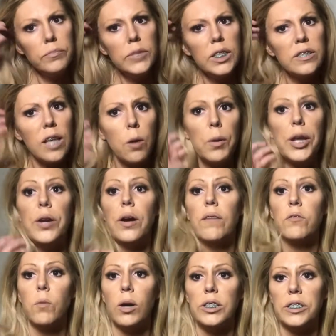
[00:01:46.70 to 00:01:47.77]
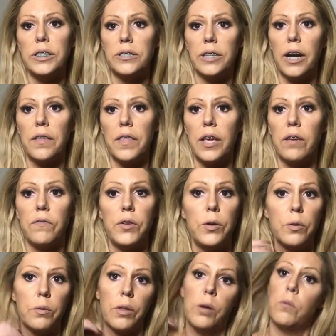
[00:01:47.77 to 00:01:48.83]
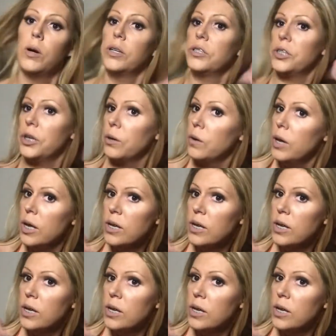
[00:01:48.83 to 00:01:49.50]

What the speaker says: So that way you don't have to watch the entire thing if you don't really want to.